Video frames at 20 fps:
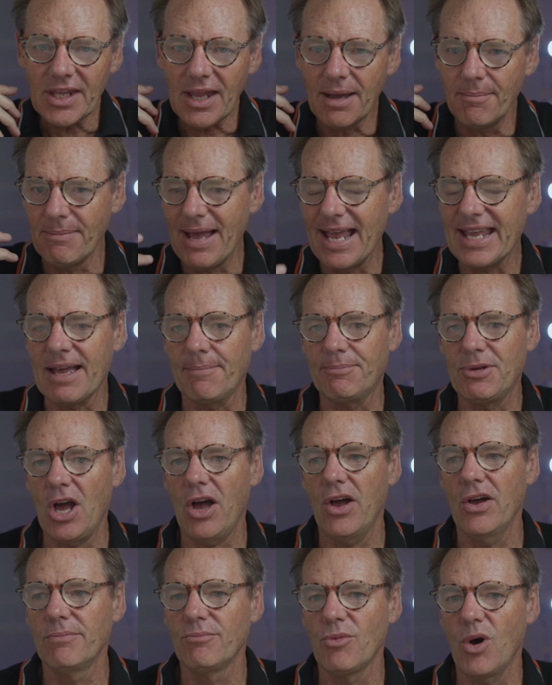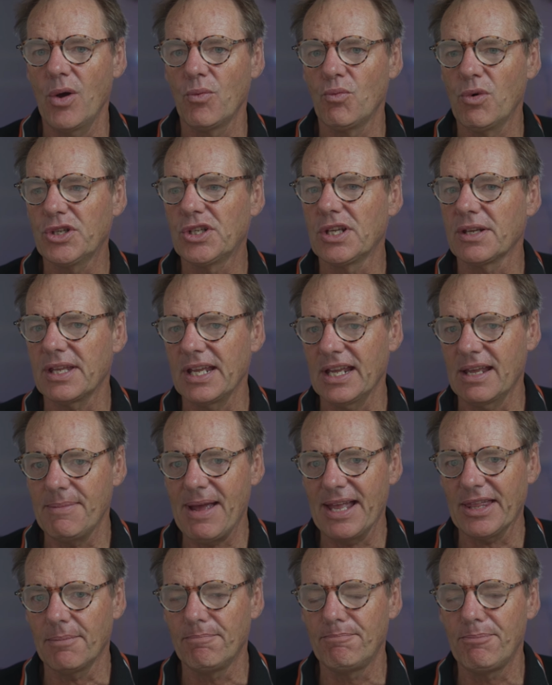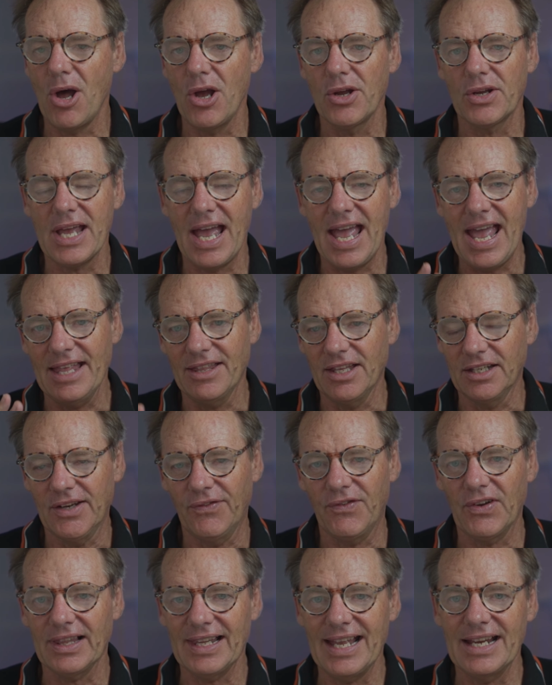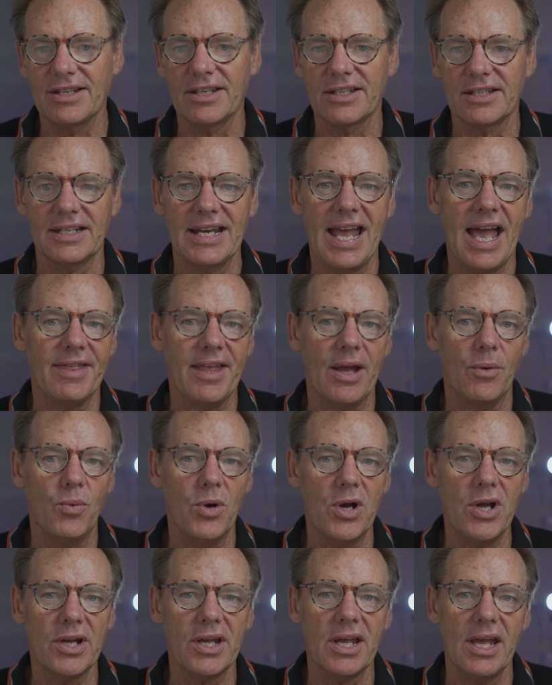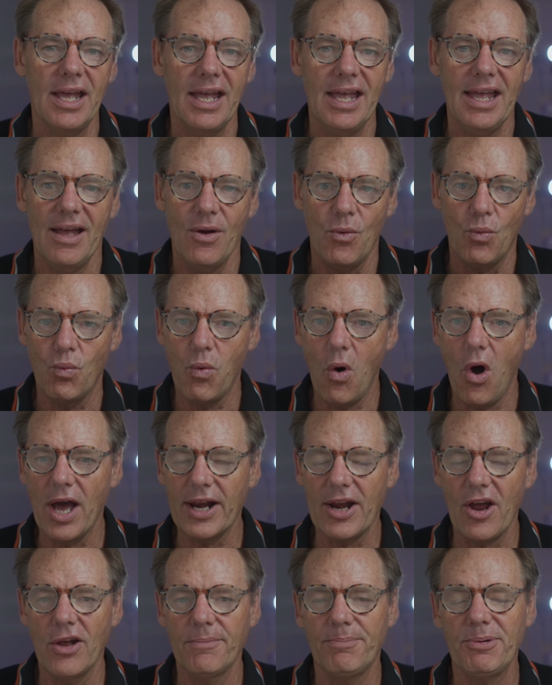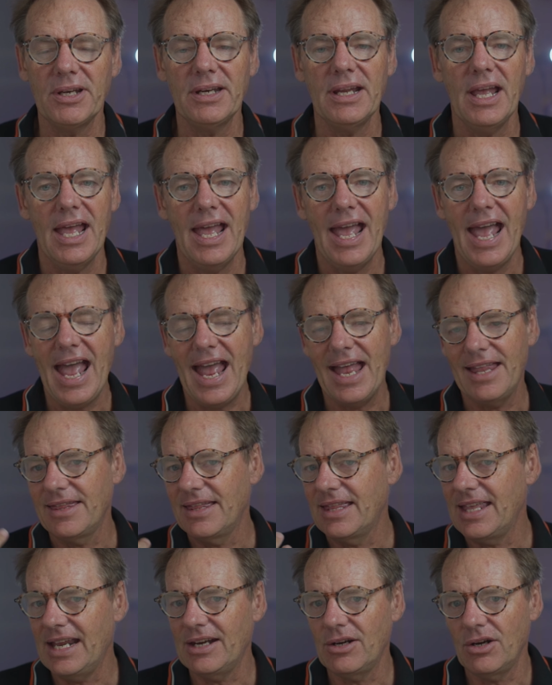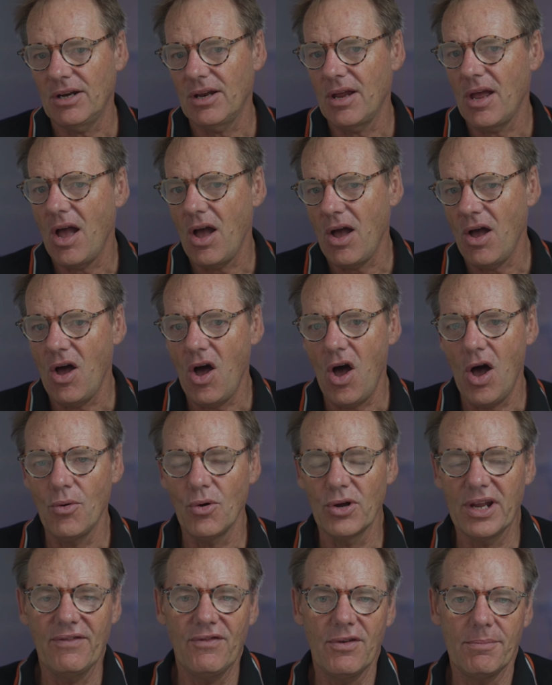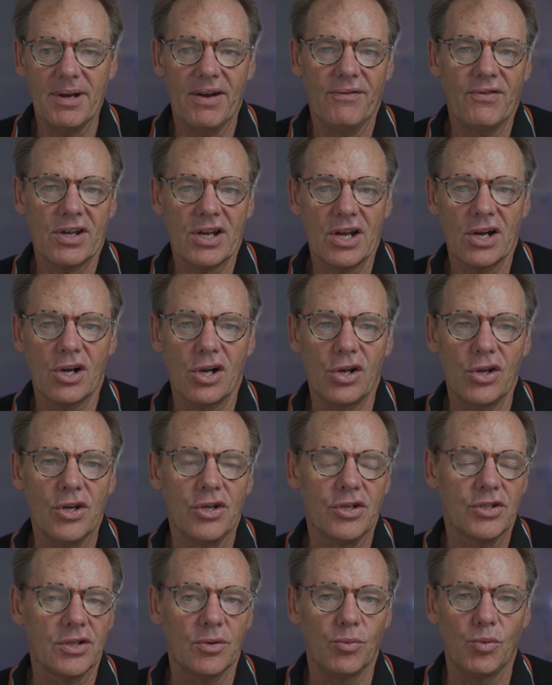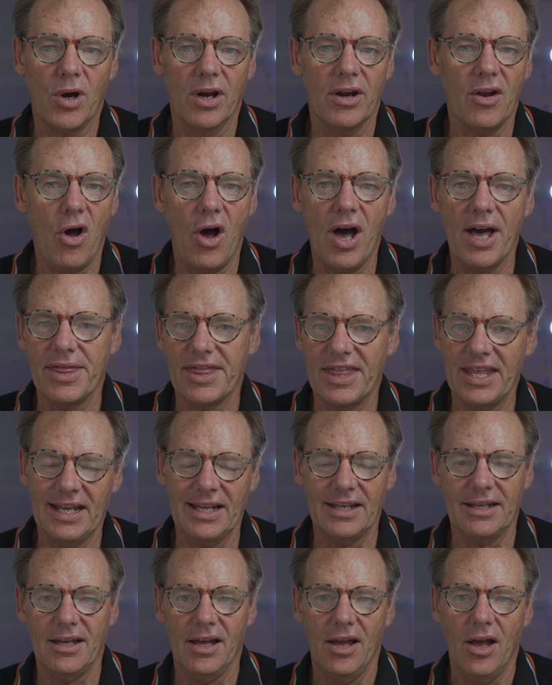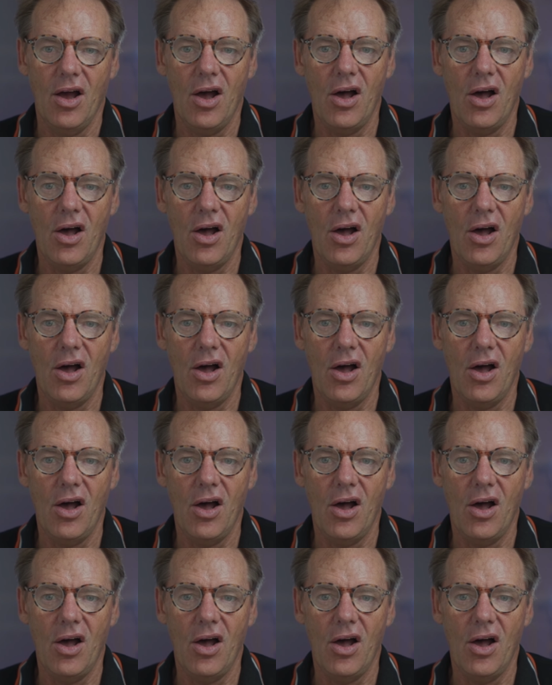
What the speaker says: make up your own mind what you think about the bokeh and the different lenses and how they work, wide open. And then I will give you a bit of a conclusion of what I think